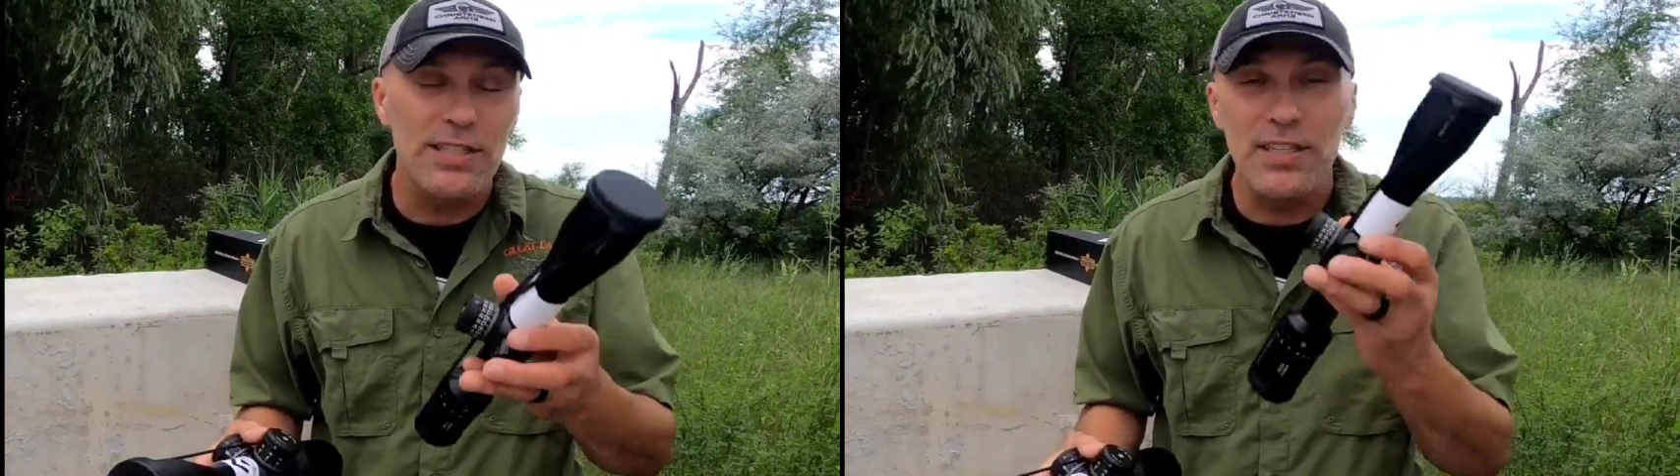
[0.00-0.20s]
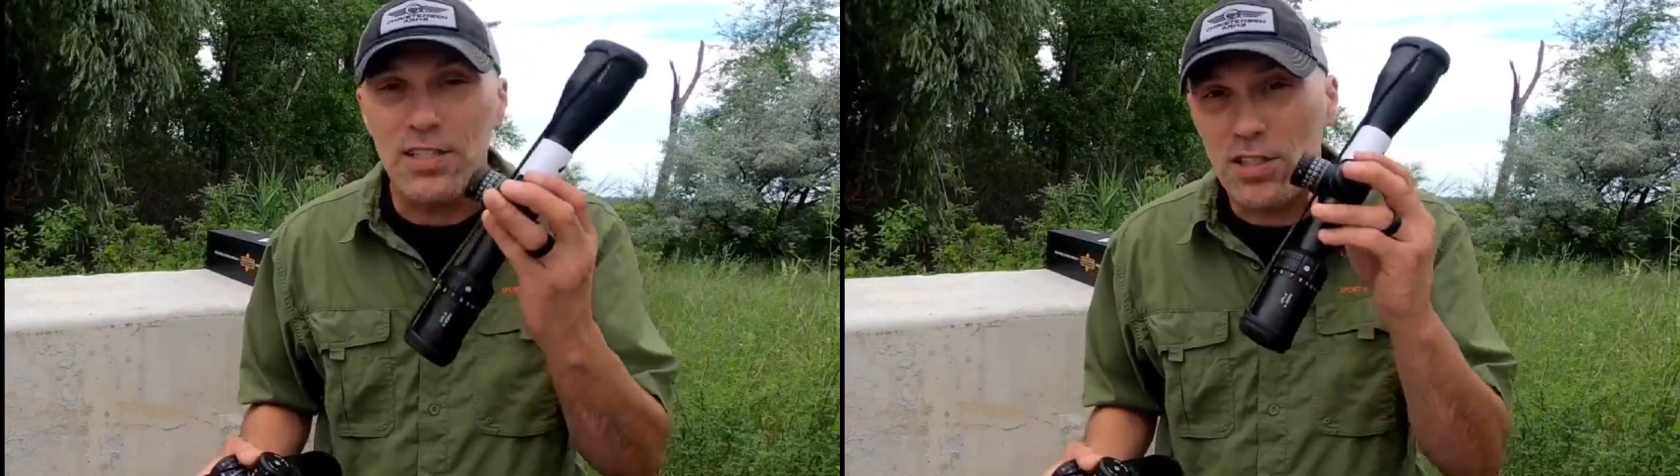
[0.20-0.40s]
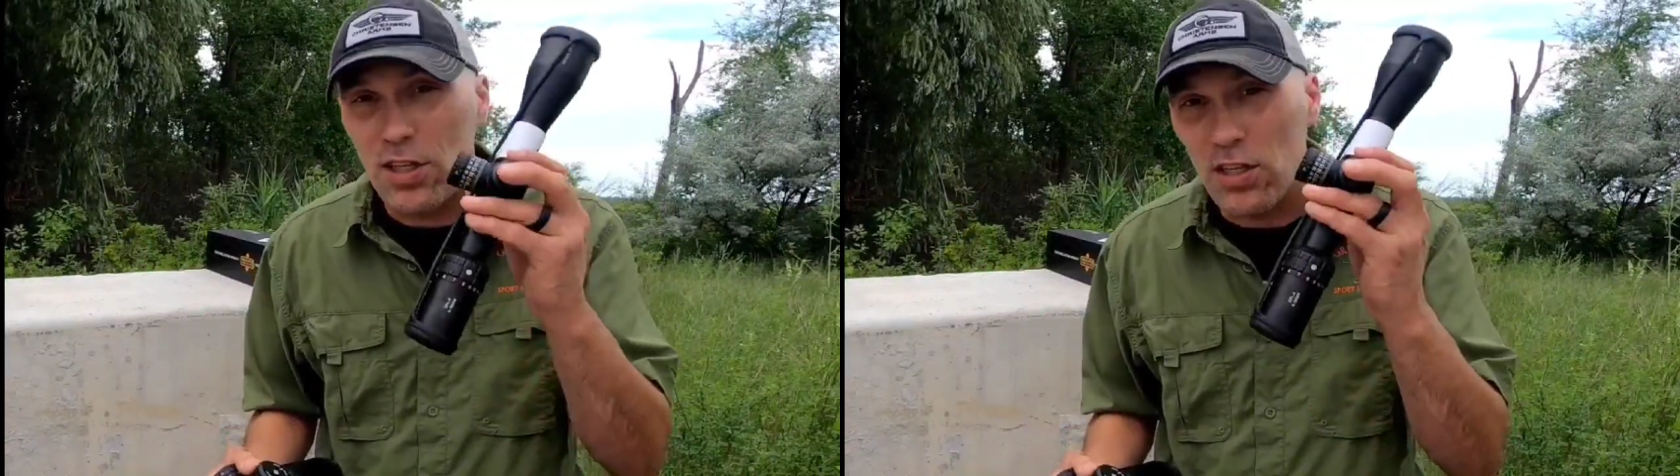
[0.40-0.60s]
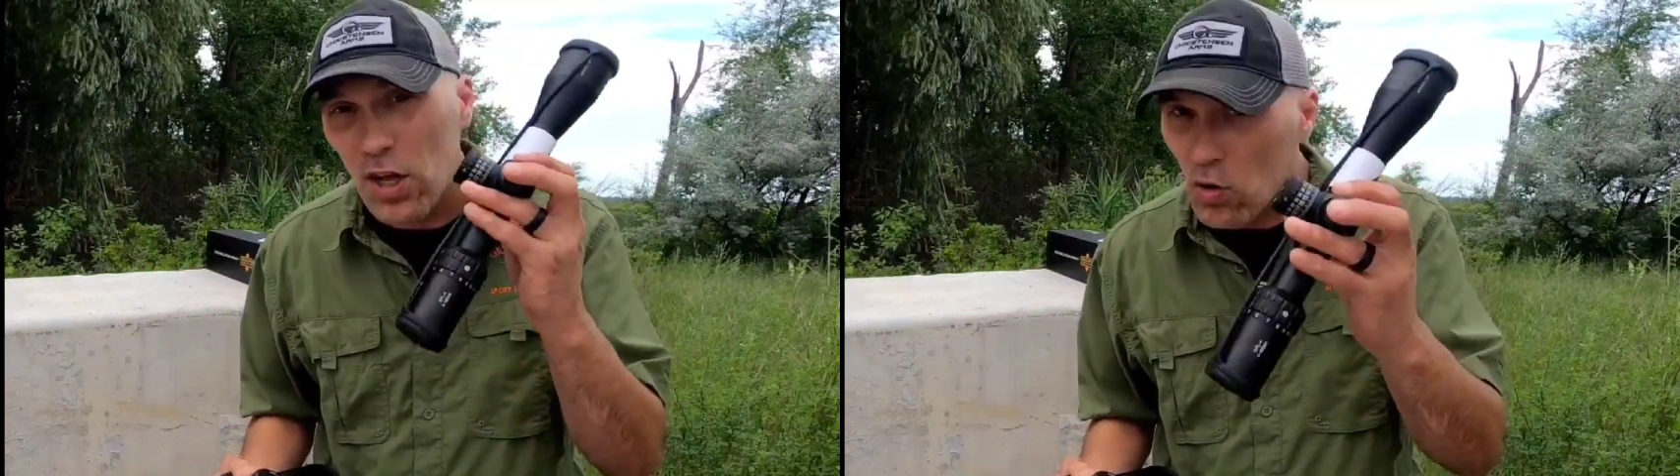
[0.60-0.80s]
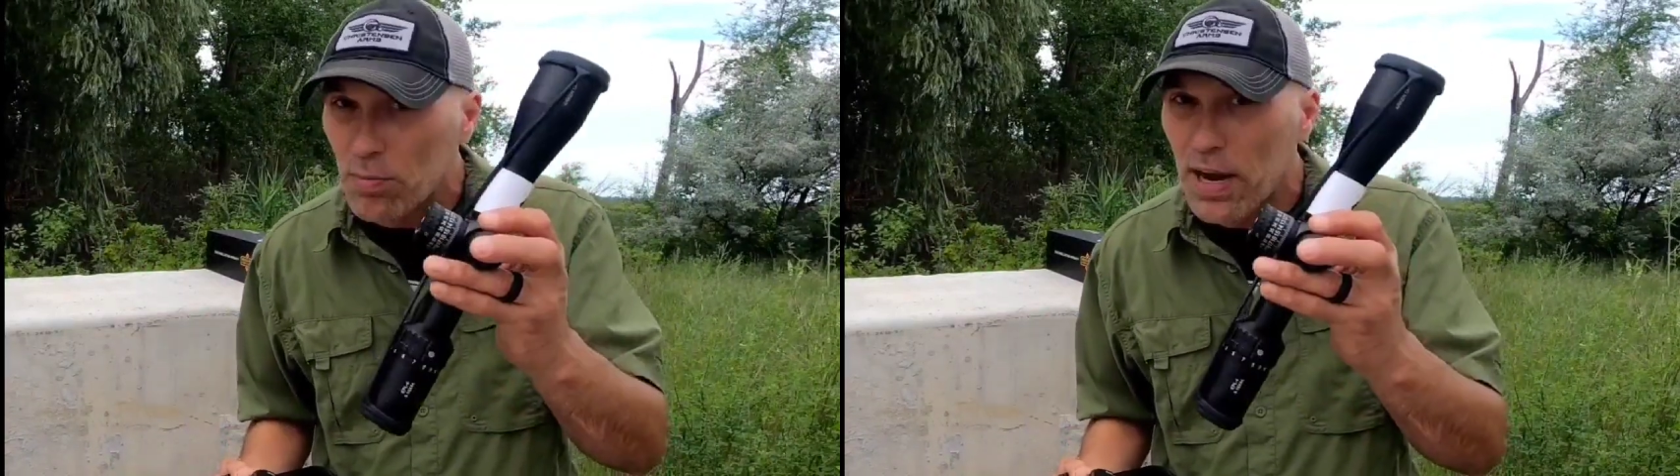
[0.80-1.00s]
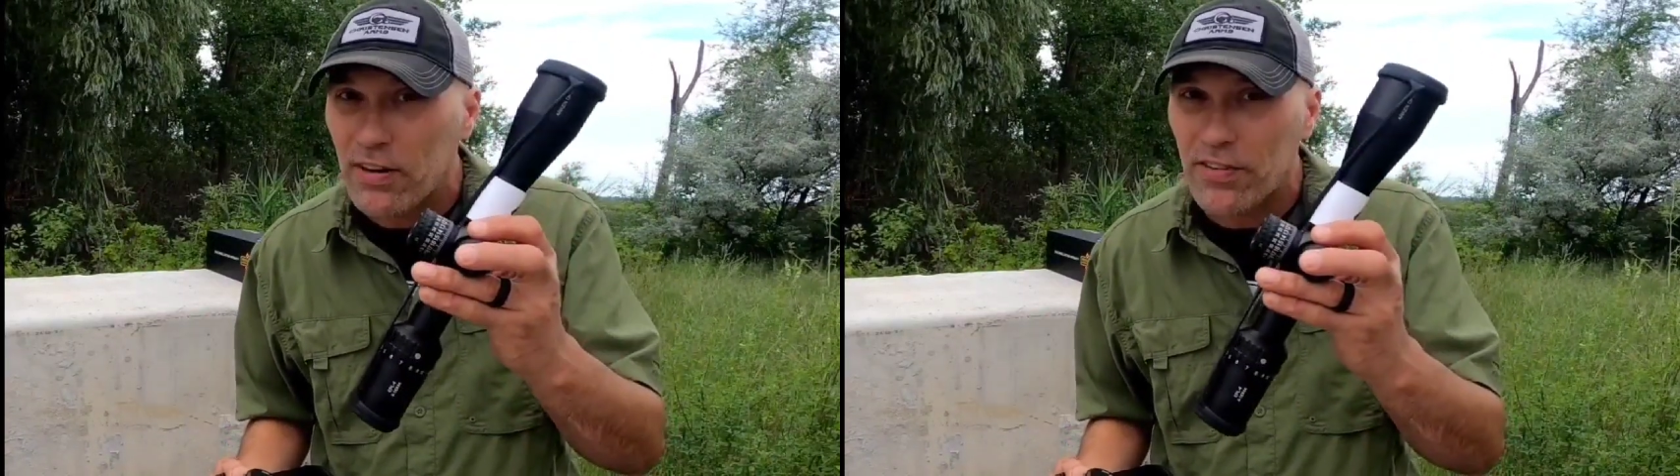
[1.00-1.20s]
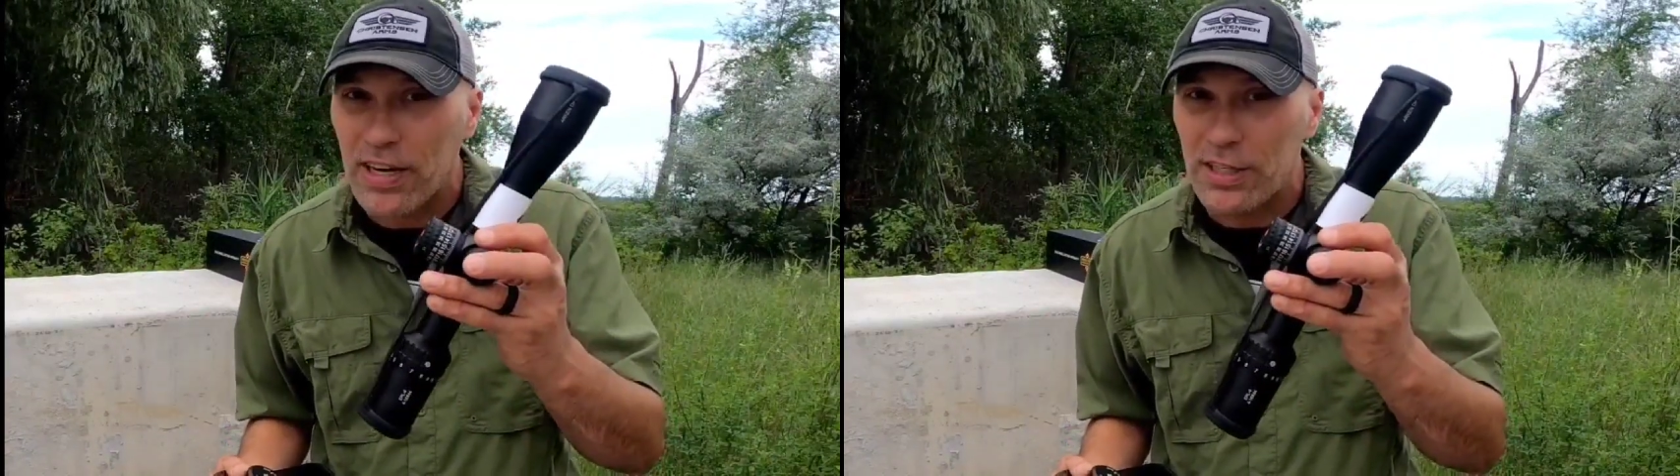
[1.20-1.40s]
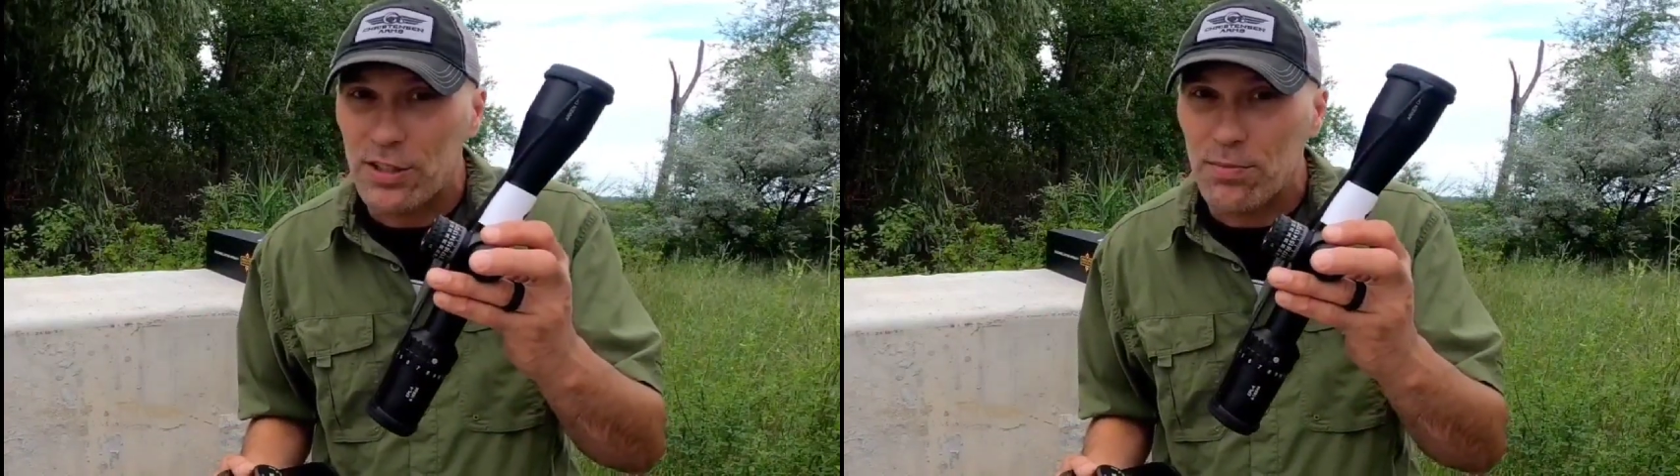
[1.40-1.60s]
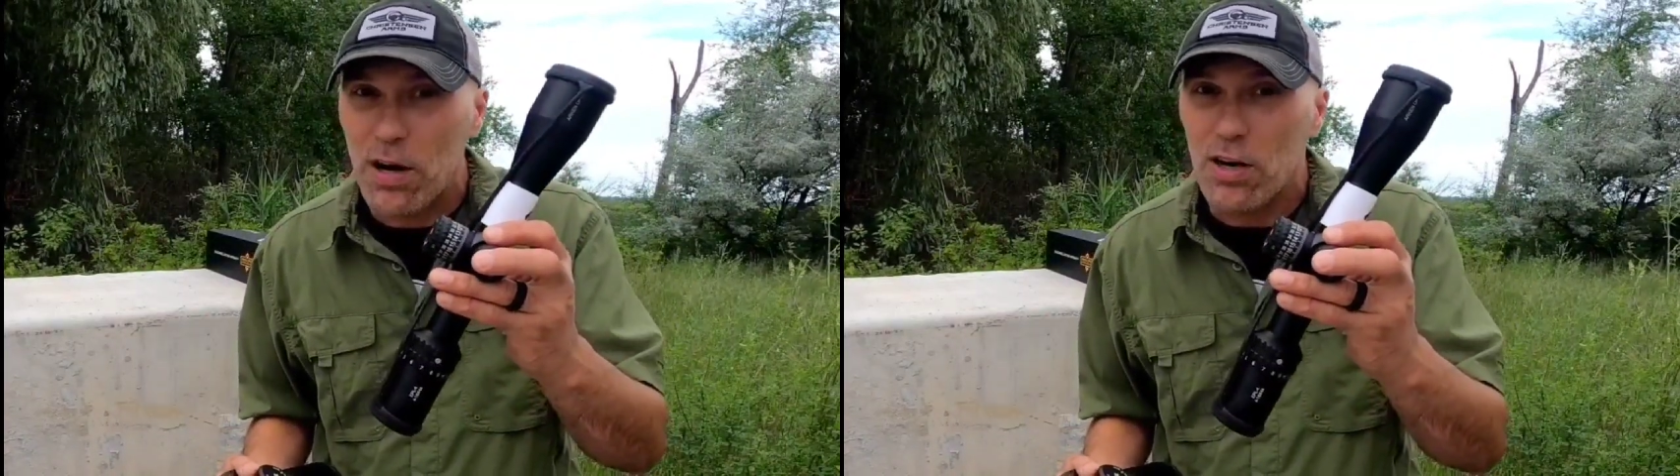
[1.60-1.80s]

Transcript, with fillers: and this is the lower magnification